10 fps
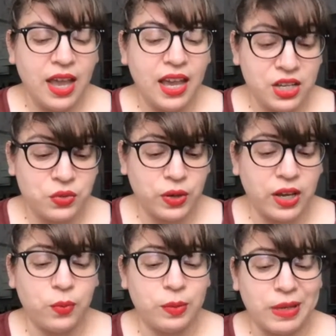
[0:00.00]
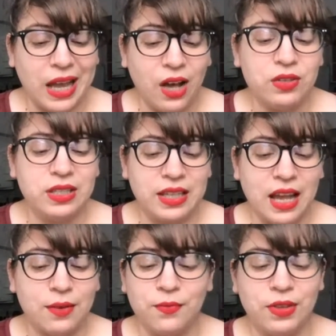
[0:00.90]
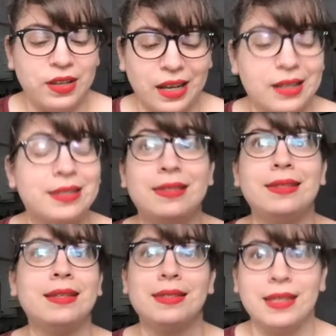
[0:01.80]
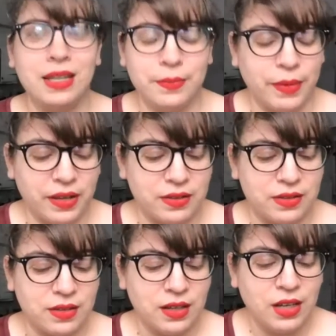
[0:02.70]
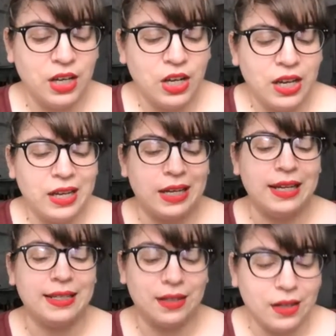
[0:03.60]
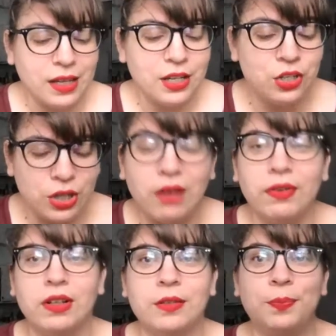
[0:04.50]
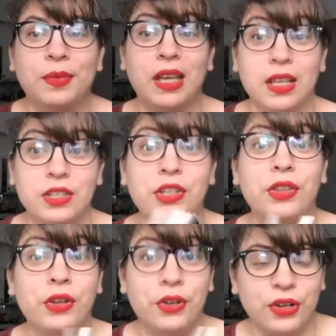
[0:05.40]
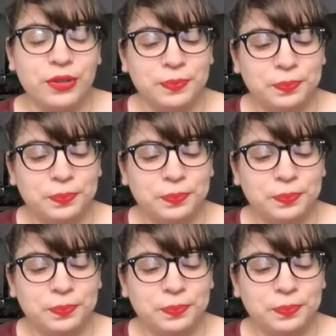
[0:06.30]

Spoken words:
Xxxii would be out to get him for the next 16 months. He dug his shovel into the dirt.